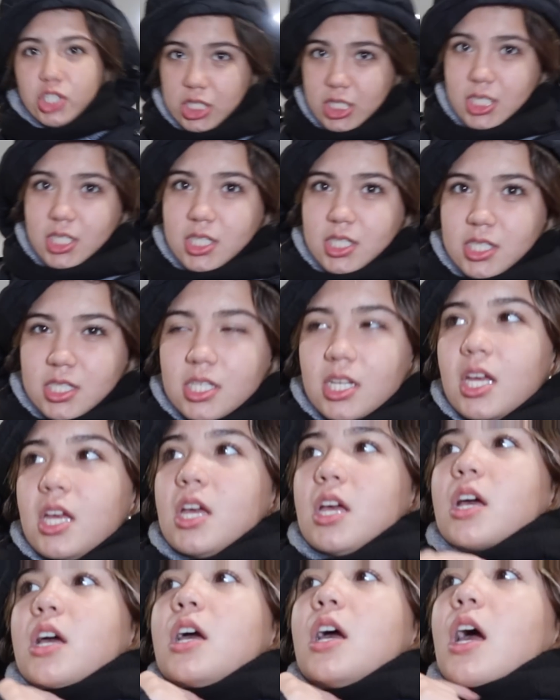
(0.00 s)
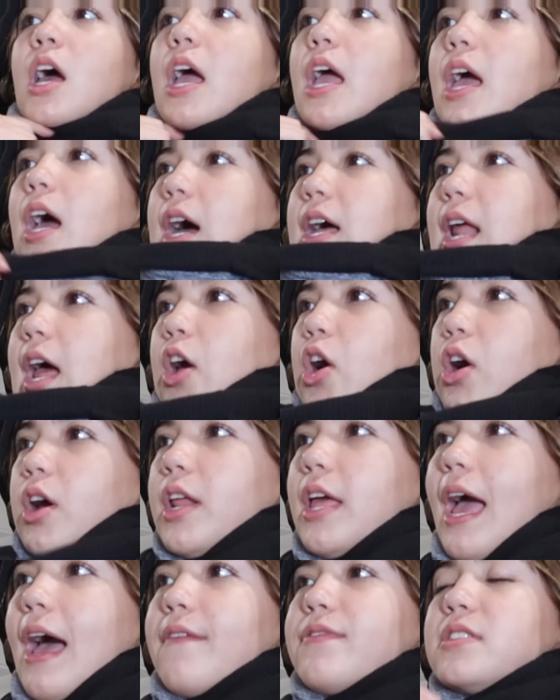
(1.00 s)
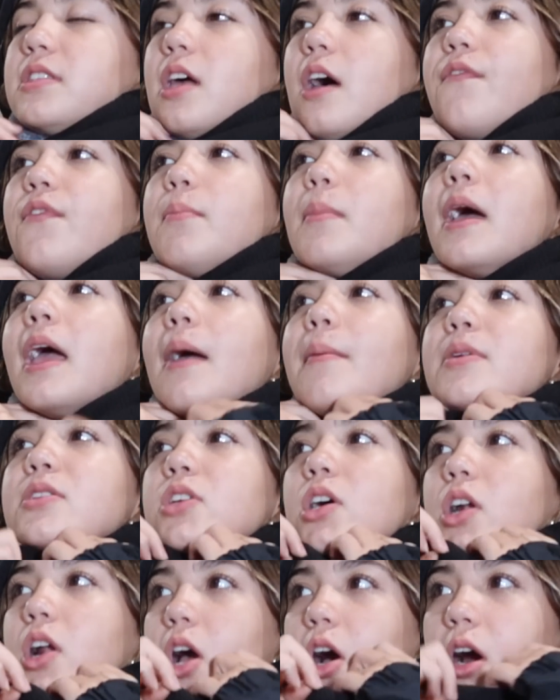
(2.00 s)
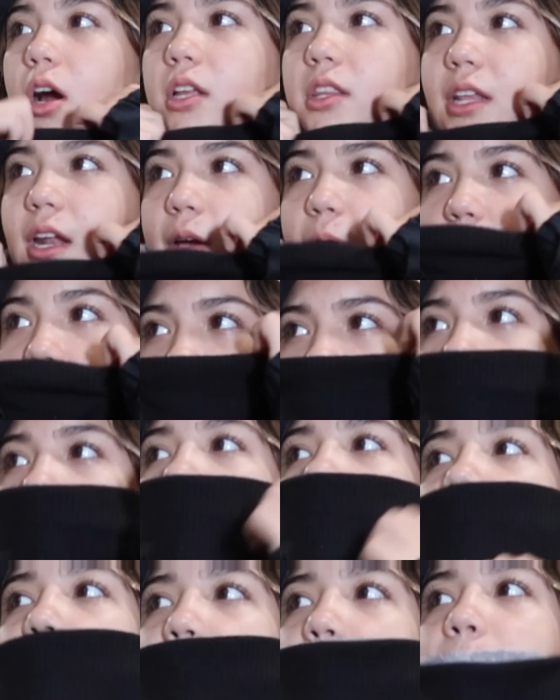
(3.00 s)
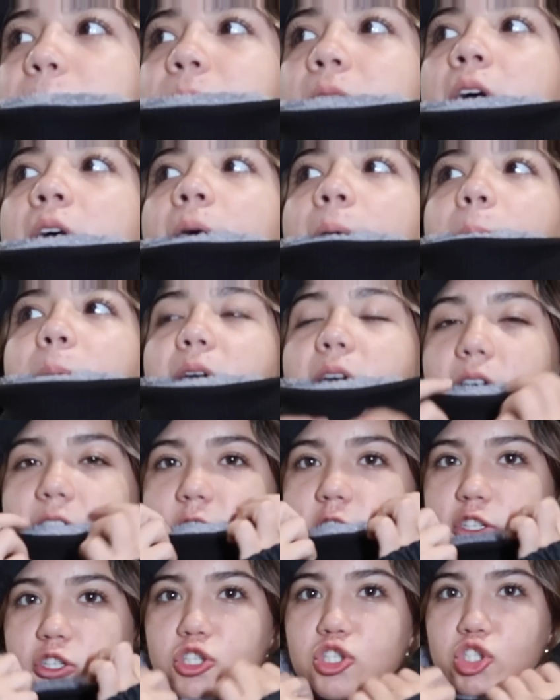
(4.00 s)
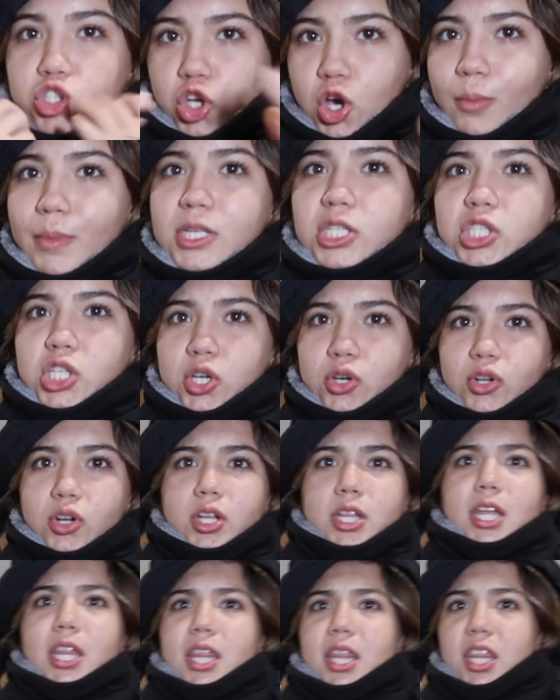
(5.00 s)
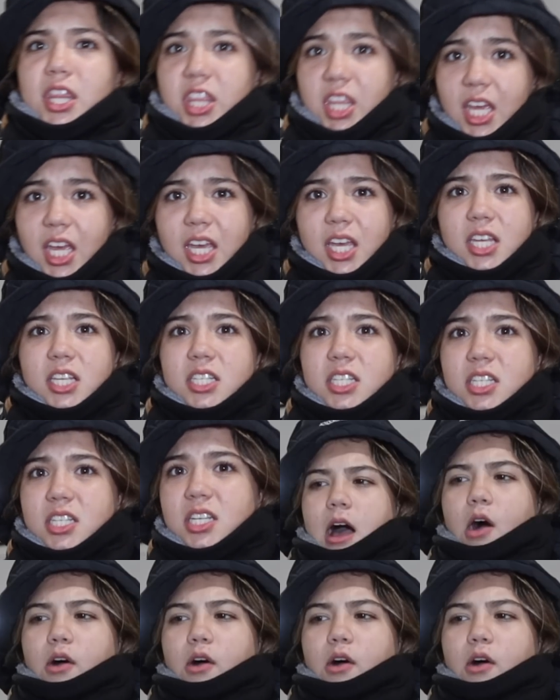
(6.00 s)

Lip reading: jeans. And I already have stuff in my Amazon cart that I want to order because they're so much cuter than this.